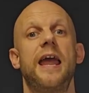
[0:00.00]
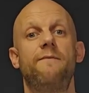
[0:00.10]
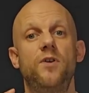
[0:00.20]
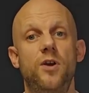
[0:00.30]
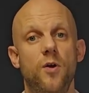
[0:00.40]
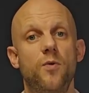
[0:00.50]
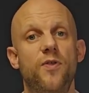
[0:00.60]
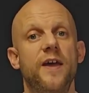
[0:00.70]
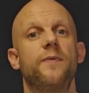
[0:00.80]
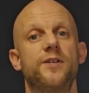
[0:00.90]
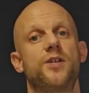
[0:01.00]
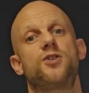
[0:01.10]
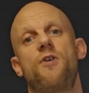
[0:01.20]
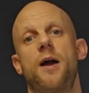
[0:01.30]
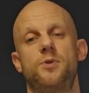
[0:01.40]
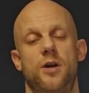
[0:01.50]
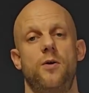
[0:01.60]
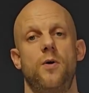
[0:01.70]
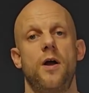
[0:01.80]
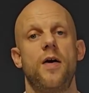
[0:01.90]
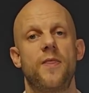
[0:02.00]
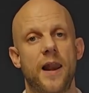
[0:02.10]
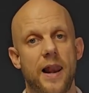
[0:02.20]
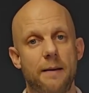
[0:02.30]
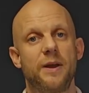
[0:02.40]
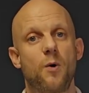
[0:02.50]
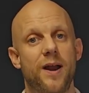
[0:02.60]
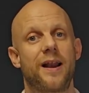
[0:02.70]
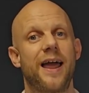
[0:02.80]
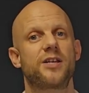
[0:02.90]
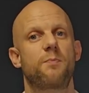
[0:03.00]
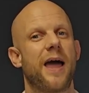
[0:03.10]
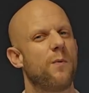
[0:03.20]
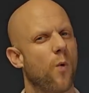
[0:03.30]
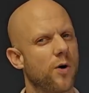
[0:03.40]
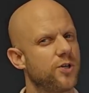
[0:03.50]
If you think this describes you, then let me quickly explain